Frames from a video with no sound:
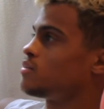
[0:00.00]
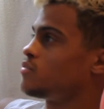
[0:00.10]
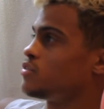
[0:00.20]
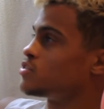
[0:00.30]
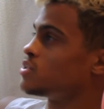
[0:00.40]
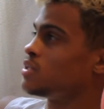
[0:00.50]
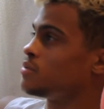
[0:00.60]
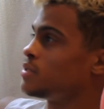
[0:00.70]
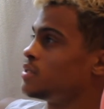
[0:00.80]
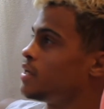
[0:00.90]
If you're chilling,
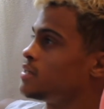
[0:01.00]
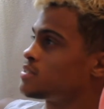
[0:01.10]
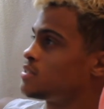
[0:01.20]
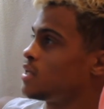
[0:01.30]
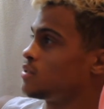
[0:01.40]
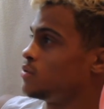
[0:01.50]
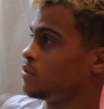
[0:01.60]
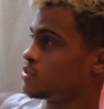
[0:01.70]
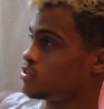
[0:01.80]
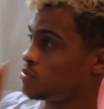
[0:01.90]
being lazy, not
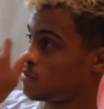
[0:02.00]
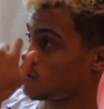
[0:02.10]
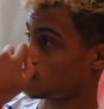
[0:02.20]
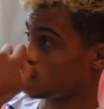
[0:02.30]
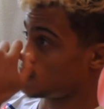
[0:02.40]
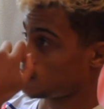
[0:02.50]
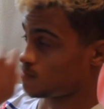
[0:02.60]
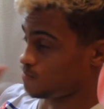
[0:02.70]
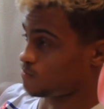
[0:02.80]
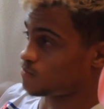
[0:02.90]
doing what you're supposed to do,
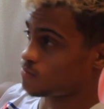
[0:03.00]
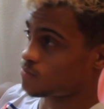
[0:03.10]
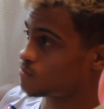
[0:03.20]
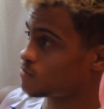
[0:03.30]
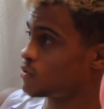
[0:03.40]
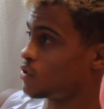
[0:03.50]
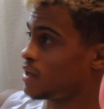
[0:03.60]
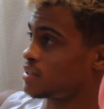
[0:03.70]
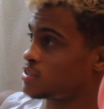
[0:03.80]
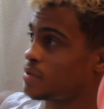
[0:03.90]
you
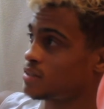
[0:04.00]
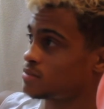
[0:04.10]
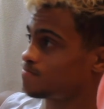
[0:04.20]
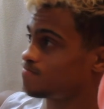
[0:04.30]
can expect